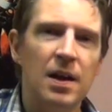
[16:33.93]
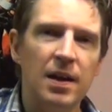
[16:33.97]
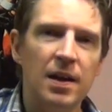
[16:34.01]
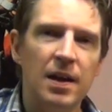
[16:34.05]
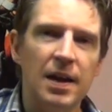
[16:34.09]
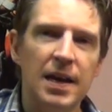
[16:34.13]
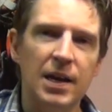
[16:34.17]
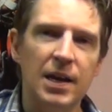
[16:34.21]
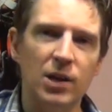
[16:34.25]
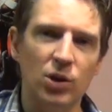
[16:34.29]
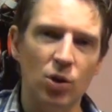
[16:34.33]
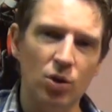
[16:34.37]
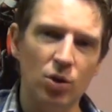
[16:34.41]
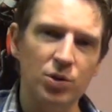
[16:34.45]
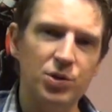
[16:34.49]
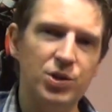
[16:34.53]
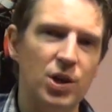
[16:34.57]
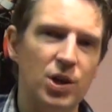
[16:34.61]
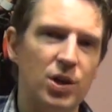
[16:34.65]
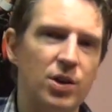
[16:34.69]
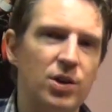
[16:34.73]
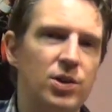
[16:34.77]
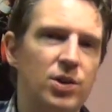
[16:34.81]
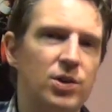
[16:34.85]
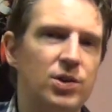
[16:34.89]
He'll
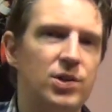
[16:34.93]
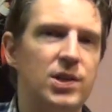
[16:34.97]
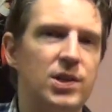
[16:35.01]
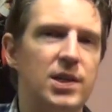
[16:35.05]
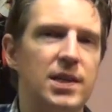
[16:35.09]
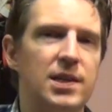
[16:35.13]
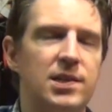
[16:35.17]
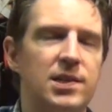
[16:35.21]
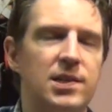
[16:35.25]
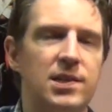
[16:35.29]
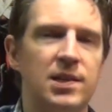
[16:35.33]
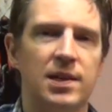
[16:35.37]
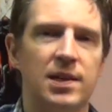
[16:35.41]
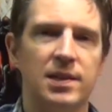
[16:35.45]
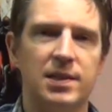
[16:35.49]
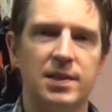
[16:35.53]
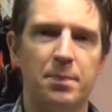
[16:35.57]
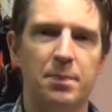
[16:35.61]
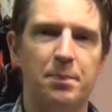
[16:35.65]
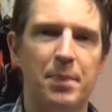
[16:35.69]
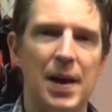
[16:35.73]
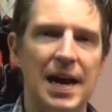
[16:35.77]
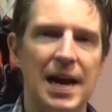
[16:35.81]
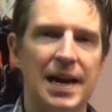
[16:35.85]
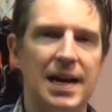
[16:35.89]
also use this to
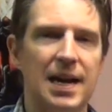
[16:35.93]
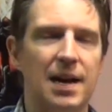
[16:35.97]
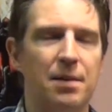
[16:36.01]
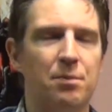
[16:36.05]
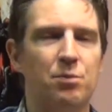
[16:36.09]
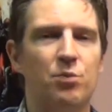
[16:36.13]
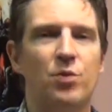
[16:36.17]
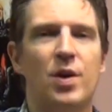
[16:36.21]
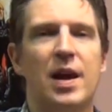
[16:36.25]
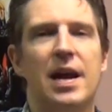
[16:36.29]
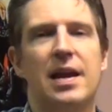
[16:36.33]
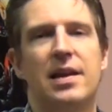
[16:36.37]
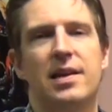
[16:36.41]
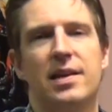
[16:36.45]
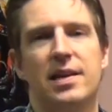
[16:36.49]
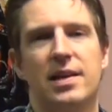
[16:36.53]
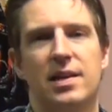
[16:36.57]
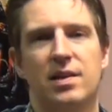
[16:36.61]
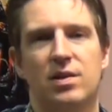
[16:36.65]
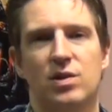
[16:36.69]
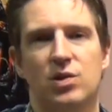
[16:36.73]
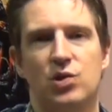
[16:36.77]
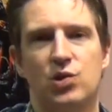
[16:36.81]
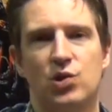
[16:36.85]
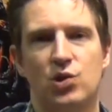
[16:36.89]
back up Red
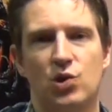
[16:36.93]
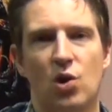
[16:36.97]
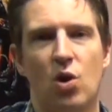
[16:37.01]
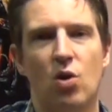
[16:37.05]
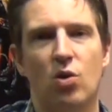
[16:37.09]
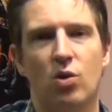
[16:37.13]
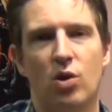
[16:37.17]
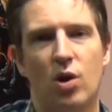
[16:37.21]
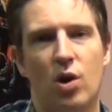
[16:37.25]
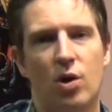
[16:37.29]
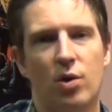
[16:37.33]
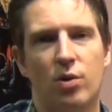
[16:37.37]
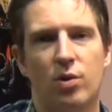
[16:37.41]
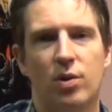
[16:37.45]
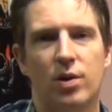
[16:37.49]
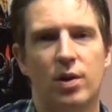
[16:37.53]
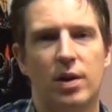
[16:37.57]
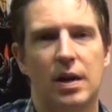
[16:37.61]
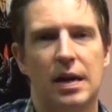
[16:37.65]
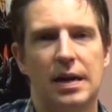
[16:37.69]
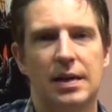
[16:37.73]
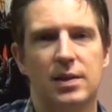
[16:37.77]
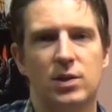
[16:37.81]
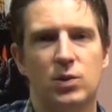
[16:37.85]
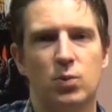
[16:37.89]
in the solo
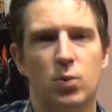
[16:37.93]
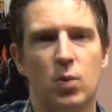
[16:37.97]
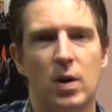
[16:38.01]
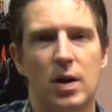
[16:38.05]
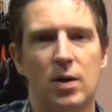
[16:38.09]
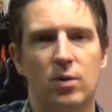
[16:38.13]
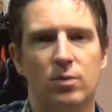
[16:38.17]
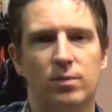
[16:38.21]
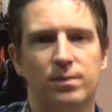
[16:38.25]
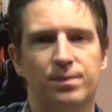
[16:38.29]
as well.